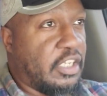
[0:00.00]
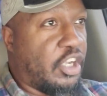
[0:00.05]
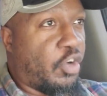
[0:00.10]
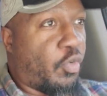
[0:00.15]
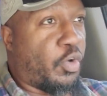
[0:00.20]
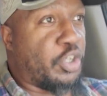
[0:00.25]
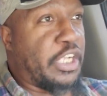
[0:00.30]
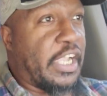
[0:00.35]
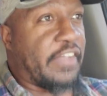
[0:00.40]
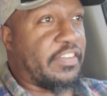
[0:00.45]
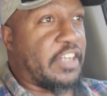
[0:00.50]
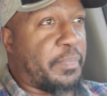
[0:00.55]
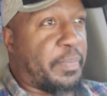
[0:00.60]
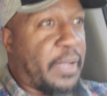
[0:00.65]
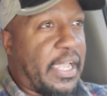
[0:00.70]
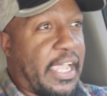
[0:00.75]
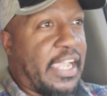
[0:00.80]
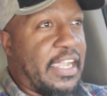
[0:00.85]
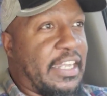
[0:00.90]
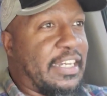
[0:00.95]
When you have to
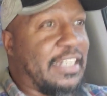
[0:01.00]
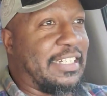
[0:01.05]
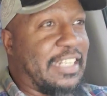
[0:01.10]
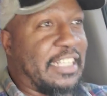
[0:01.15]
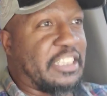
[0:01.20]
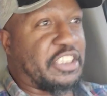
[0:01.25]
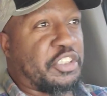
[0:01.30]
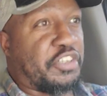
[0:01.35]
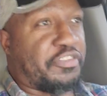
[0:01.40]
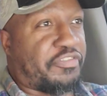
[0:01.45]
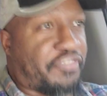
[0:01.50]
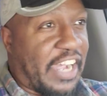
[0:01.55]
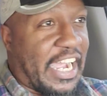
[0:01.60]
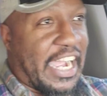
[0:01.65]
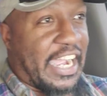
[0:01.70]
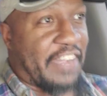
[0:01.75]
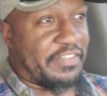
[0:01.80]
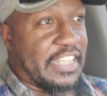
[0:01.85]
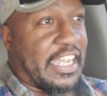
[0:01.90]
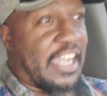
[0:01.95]
pay an additional
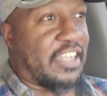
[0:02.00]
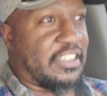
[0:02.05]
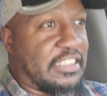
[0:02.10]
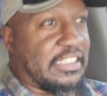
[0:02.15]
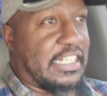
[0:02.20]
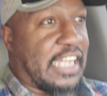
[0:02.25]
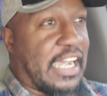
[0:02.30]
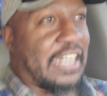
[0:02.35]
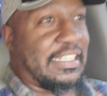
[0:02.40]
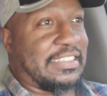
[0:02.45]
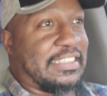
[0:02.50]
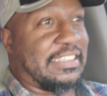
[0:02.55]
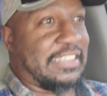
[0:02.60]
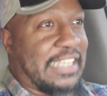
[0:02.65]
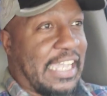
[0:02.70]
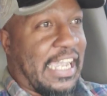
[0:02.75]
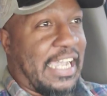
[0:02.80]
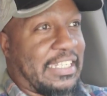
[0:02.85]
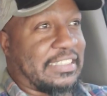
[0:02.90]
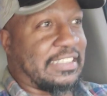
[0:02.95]
$5,000 in
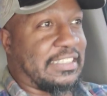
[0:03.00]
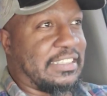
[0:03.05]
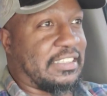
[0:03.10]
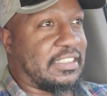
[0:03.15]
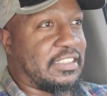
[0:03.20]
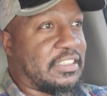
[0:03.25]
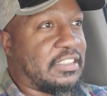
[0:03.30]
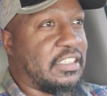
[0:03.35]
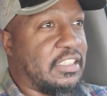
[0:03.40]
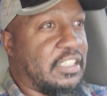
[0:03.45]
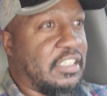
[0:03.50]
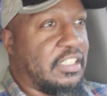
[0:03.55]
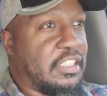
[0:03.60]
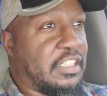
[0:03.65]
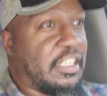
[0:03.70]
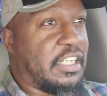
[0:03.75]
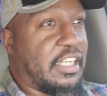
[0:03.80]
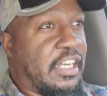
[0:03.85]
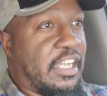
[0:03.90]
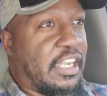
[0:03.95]
taxes,
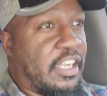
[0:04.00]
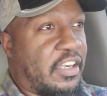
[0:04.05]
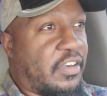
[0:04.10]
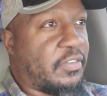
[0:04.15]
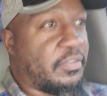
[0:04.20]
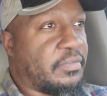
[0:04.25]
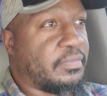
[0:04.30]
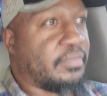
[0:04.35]
you know,